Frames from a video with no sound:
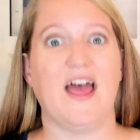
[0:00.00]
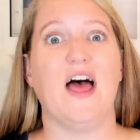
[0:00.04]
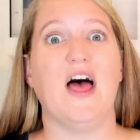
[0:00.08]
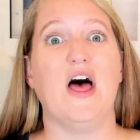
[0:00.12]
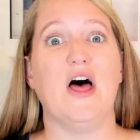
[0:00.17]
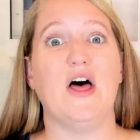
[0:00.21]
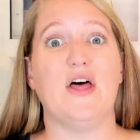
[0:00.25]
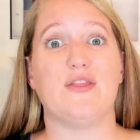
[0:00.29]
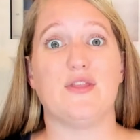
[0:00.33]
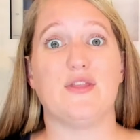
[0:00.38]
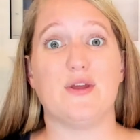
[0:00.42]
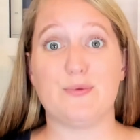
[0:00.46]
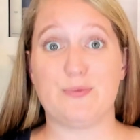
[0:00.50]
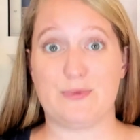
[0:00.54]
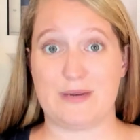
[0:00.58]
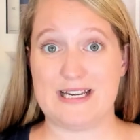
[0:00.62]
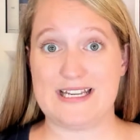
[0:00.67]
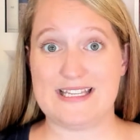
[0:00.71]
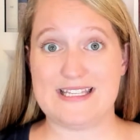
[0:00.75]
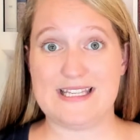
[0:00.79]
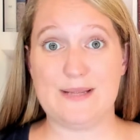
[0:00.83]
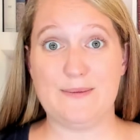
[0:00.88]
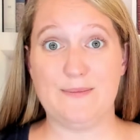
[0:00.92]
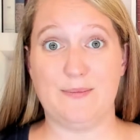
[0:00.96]
The
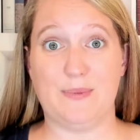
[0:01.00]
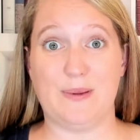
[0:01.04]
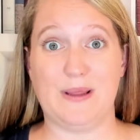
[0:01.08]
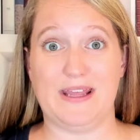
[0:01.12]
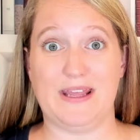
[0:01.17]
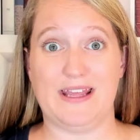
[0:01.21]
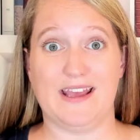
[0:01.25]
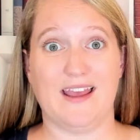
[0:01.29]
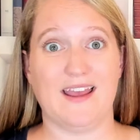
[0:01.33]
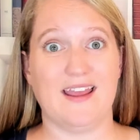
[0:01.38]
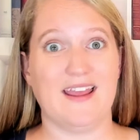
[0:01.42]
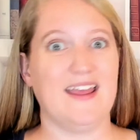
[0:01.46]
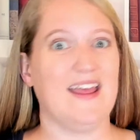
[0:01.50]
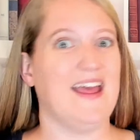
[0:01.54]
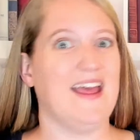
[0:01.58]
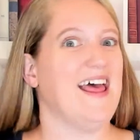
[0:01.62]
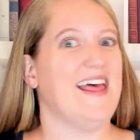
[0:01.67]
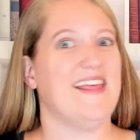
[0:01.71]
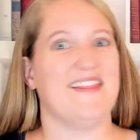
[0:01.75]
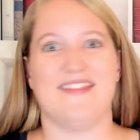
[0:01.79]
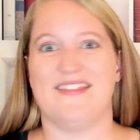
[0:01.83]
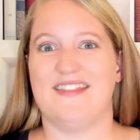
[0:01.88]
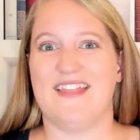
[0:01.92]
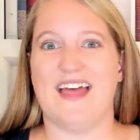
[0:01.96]
reason being,
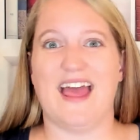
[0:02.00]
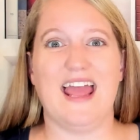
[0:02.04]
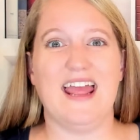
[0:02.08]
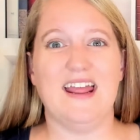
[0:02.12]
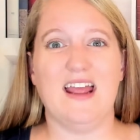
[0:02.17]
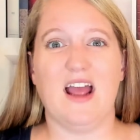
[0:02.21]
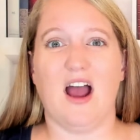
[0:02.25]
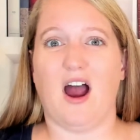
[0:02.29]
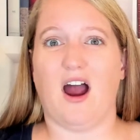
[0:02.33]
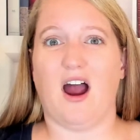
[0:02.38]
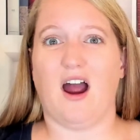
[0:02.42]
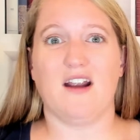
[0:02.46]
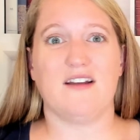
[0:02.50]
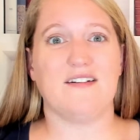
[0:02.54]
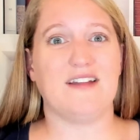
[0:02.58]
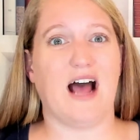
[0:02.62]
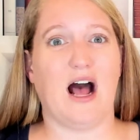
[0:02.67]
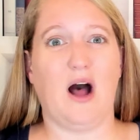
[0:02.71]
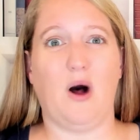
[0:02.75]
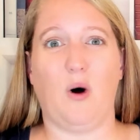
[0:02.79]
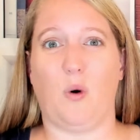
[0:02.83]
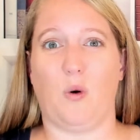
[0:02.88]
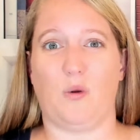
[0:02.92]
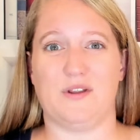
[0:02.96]
they are
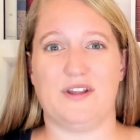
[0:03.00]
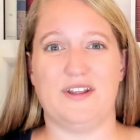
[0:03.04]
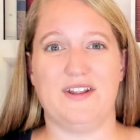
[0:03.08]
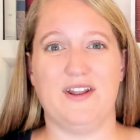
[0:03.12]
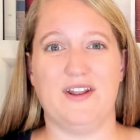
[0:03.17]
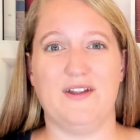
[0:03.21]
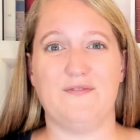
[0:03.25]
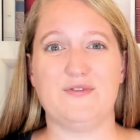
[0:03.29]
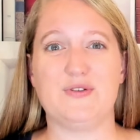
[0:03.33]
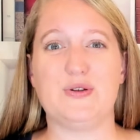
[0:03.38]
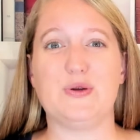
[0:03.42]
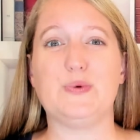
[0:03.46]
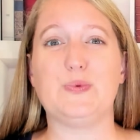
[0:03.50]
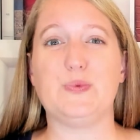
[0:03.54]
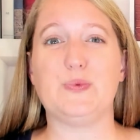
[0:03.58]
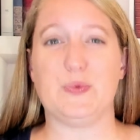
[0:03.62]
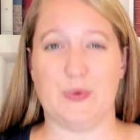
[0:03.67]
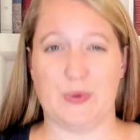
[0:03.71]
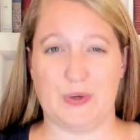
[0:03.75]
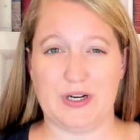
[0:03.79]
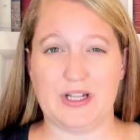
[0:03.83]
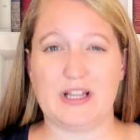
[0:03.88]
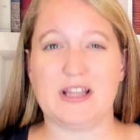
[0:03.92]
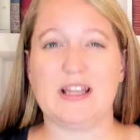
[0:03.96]
not old enough to
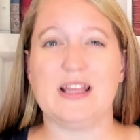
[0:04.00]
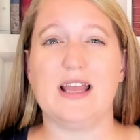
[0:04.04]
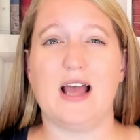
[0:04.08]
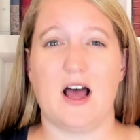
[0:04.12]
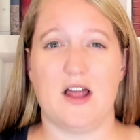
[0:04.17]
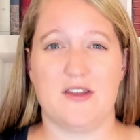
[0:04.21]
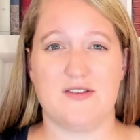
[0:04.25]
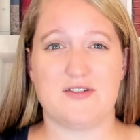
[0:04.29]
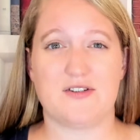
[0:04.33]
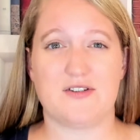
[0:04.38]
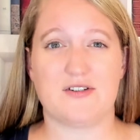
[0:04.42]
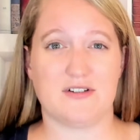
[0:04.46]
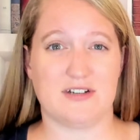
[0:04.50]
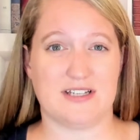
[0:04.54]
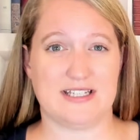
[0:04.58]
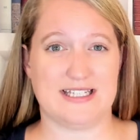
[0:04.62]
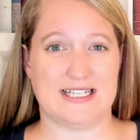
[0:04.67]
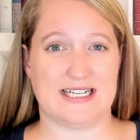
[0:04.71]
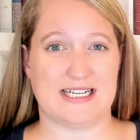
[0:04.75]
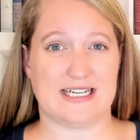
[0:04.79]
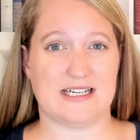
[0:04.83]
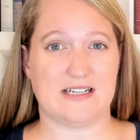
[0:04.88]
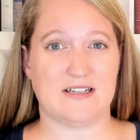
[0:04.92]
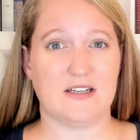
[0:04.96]
really
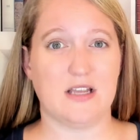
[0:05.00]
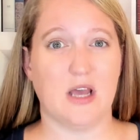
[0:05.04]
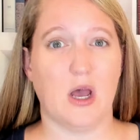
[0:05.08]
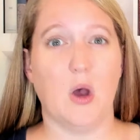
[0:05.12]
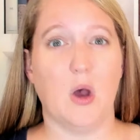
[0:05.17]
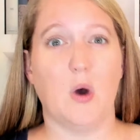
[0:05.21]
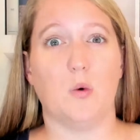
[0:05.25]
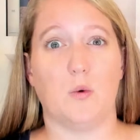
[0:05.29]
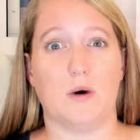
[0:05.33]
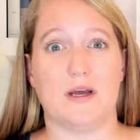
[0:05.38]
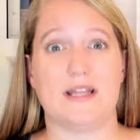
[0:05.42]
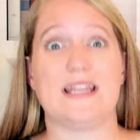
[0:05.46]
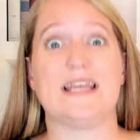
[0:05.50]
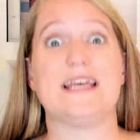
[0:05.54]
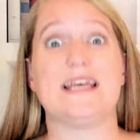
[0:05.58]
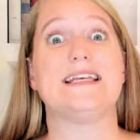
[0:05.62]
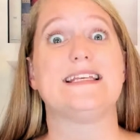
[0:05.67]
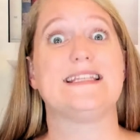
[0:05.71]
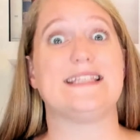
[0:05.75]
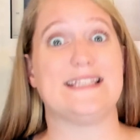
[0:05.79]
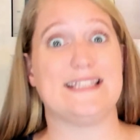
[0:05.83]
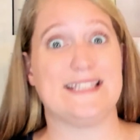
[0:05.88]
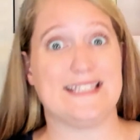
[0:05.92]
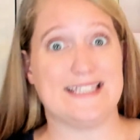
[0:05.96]
understand what
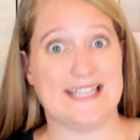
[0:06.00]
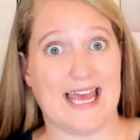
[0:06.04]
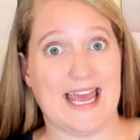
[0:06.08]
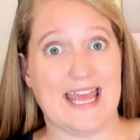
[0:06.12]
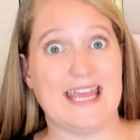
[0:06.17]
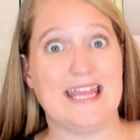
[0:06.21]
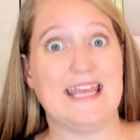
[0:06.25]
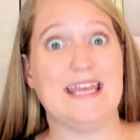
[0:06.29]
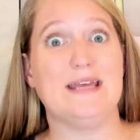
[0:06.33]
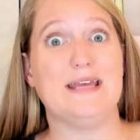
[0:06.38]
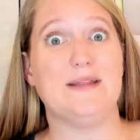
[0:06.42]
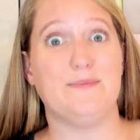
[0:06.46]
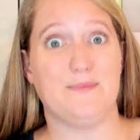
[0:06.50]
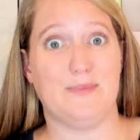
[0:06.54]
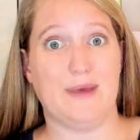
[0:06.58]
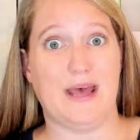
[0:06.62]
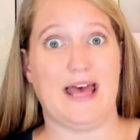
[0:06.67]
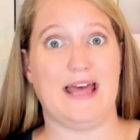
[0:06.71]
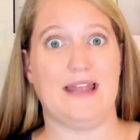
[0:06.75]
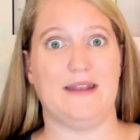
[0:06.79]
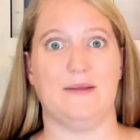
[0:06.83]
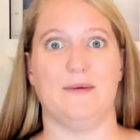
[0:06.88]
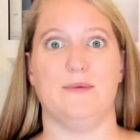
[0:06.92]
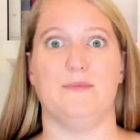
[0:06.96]
stay in
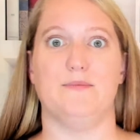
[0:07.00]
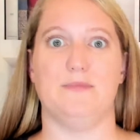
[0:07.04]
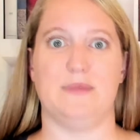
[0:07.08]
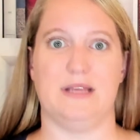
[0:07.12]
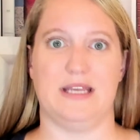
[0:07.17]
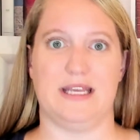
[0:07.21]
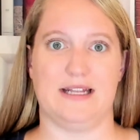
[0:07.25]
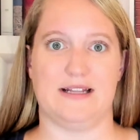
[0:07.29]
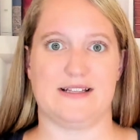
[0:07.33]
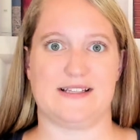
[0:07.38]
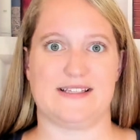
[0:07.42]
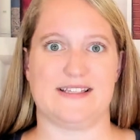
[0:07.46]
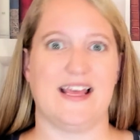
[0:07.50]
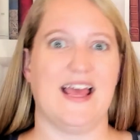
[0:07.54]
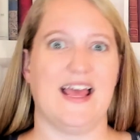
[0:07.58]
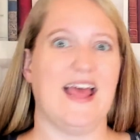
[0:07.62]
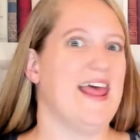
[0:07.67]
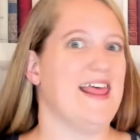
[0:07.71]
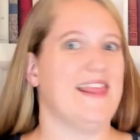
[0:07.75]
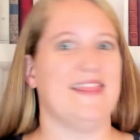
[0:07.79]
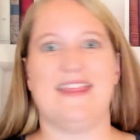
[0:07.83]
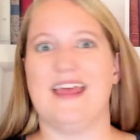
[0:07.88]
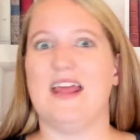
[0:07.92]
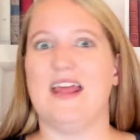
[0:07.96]
bed means.
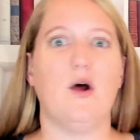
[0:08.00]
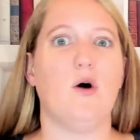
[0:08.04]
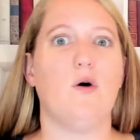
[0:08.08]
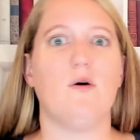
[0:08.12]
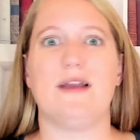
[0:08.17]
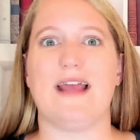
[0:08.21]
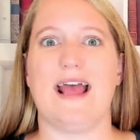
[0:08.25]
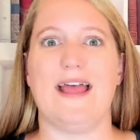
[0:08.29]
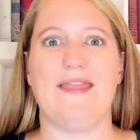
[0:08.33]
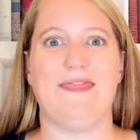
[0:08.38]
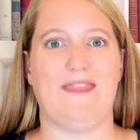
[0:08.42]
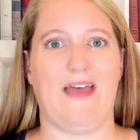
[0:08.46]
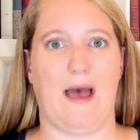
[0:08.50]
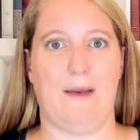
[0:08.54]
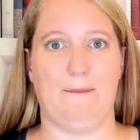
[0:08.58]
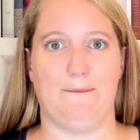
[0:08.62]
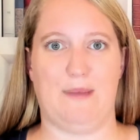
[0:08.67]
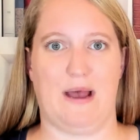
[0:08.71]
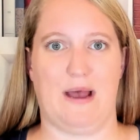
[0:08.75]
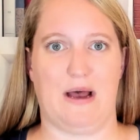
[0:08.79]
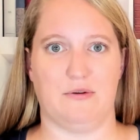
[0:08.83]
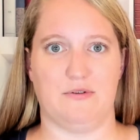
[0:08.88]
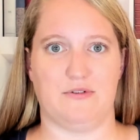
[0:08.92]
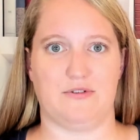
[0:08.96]
They don't get that
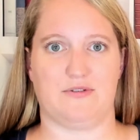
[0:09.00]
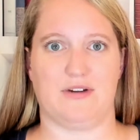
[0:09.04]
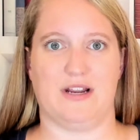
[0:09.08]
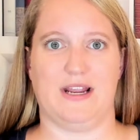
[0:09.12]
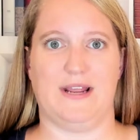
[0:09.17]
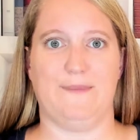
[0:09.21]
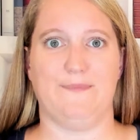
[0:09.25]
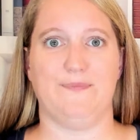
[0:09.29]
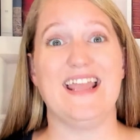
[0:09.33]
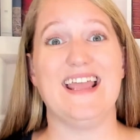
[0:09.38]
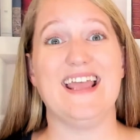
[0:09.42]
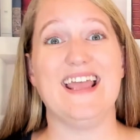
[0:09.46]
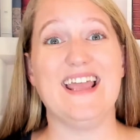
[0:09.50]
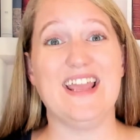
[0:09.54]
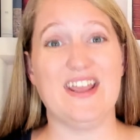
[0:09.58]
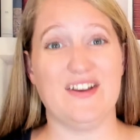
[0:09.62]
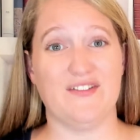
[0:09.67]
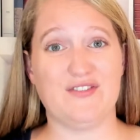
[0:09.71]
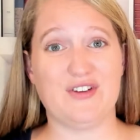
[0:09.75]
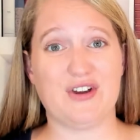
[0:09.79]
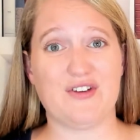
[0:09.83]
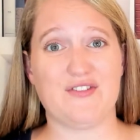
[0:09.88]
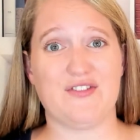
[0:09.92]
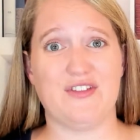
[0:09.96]
boundary. If
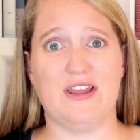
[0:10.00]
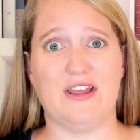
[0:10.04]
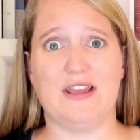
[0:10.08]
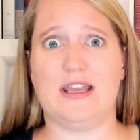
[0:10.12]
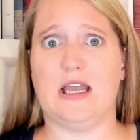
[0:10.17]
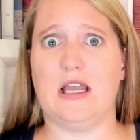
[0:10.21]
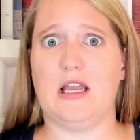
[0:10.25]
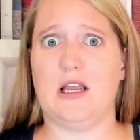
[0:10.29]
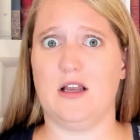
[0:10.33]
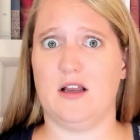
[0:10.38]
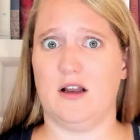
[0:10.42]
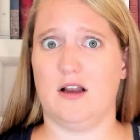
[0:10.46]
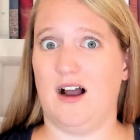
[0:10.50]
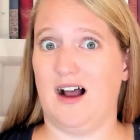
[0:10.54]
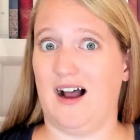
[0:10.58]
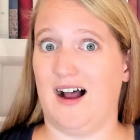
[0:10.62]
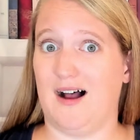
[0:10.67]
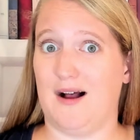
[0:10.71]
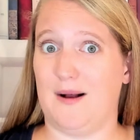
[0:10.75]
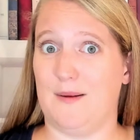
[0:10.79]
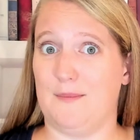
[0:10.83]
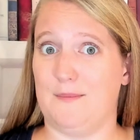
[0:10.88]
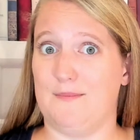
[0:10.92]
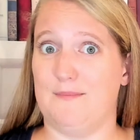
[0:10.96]
you're thinking,
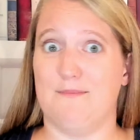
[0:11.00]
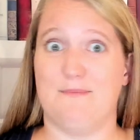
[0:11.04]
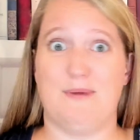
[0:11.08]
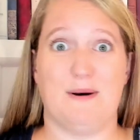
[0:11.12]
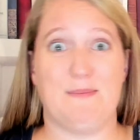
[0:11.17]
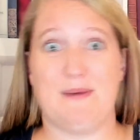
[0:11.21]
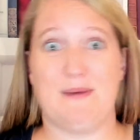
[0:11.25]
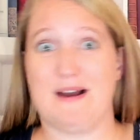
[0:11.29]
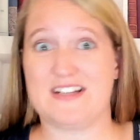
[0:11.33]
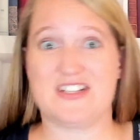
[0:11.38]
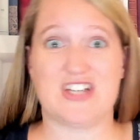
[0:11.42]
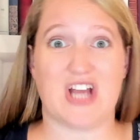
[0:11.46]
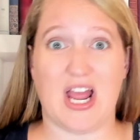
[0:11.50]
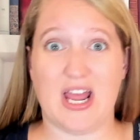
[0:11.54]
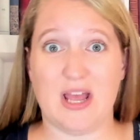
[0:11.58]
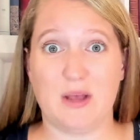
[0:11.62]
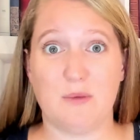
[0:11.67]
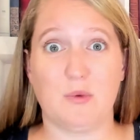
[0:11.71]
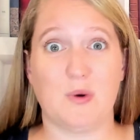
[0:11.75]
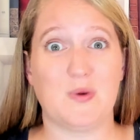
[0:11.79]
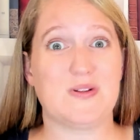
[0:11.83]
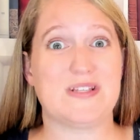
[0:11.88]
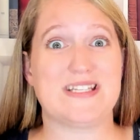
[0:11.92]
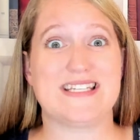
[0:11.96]
but my child
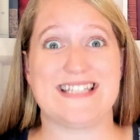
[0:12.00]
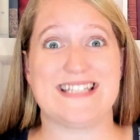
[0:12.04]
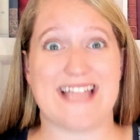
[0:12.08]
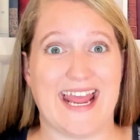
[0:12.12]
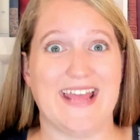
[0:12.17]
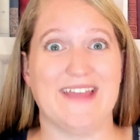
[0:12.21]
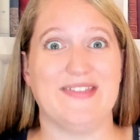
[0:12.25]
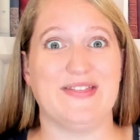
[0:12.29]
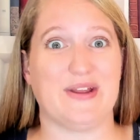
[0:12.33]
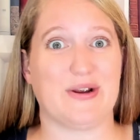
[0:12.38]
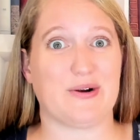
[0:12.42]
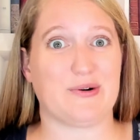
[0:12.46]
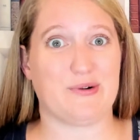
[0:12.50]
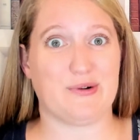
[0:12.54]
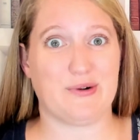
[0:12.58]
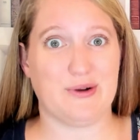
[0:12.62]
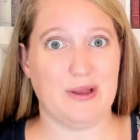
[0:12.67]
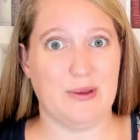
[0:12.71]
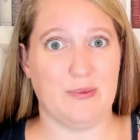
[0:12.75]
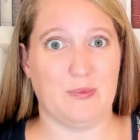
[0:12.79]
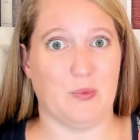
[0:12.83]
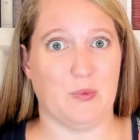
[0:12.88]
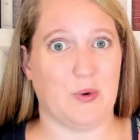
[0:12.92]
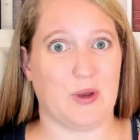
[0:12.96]
won't stay in their
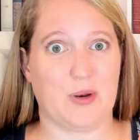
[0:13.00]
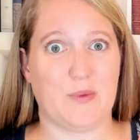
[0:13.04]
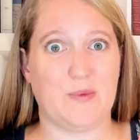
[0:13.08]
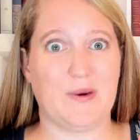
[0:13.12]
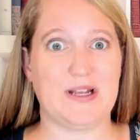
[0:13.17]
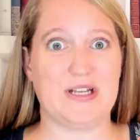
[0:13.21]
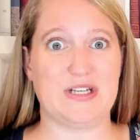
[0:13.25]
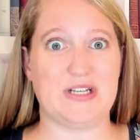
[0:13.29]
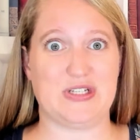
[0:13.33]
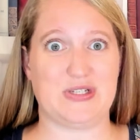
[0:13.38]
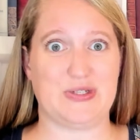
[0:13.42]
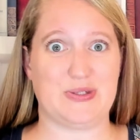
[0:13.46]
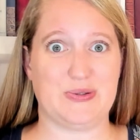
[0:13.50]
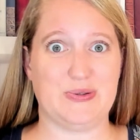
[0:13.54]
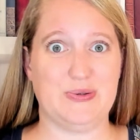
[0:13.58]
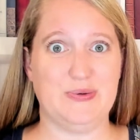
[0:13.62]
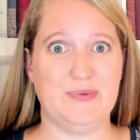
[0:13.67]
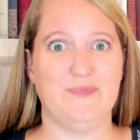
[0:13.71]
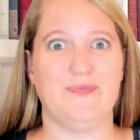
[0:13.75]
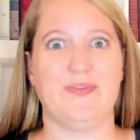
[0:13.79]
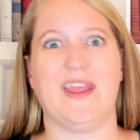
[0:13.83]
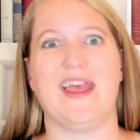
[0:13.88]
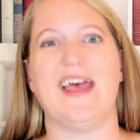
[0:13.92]
crib, what do I do?